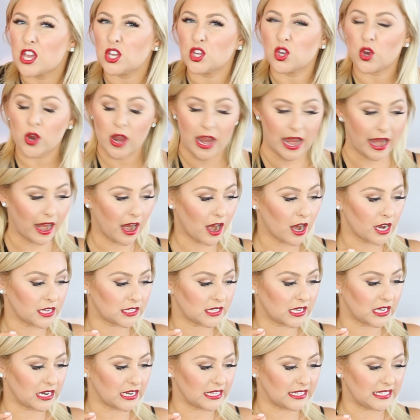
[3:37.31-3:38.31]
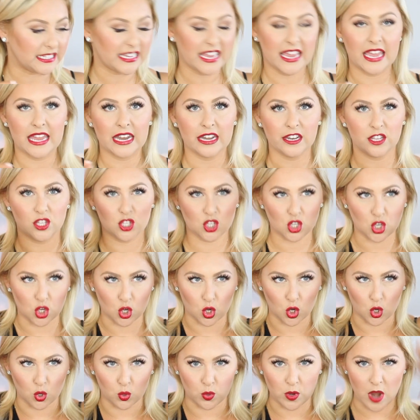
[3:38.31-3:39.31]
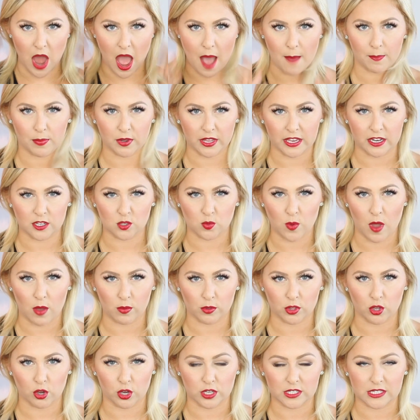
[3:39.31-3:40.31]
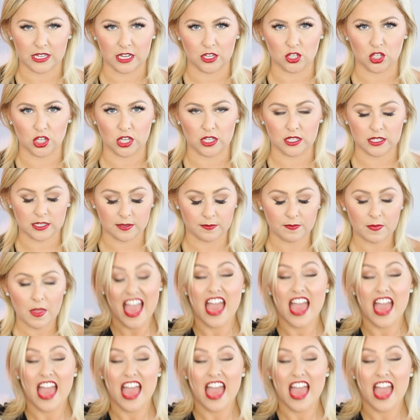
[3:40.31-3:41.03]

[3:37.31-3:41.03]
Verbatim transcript: your hair is going to tend to not blend as well with your extensions.